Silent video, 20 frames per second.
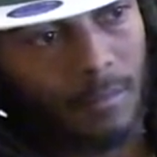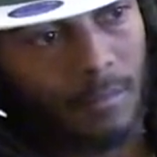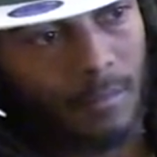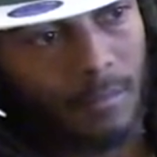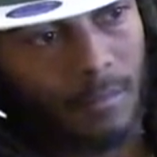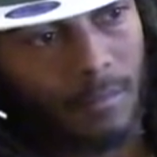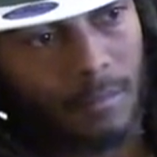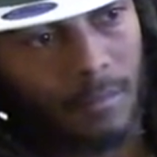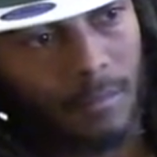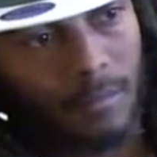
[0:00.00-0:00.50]

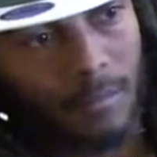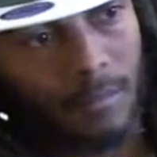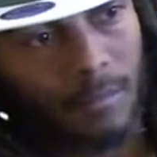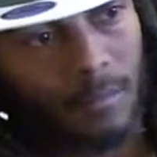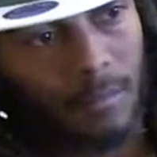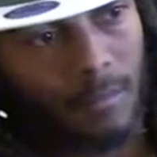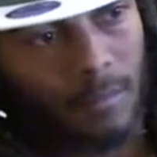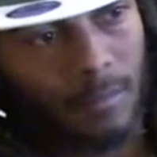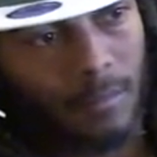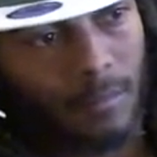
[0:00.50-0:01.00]

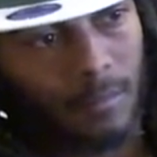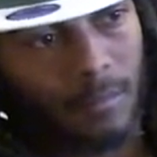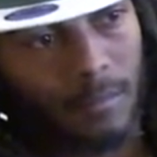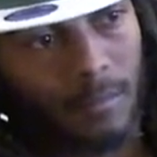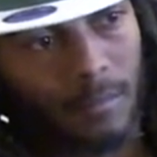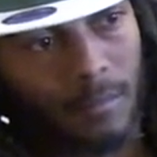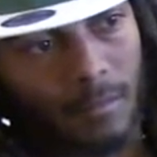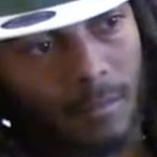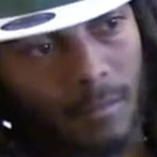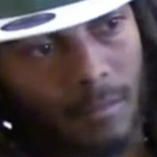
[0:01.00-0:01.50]

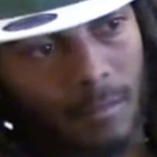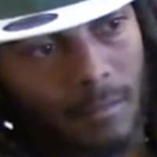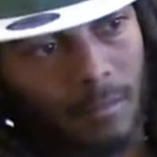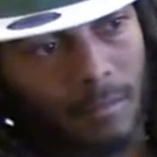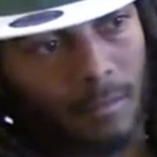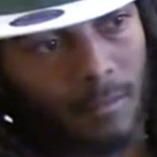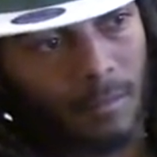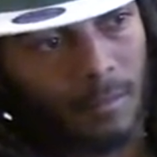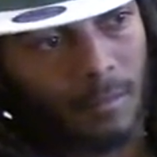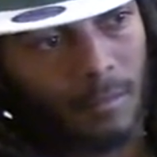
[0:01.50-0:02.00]

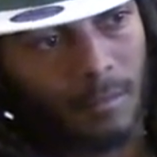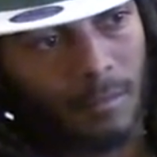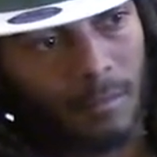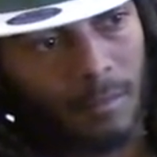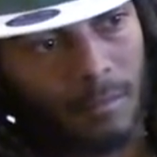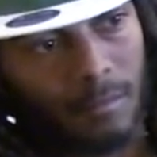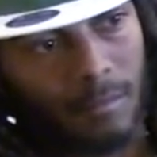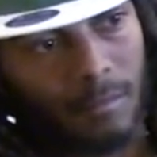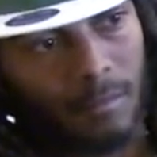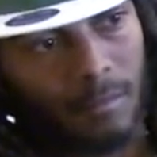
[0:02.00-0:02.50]
This person isn't speaking.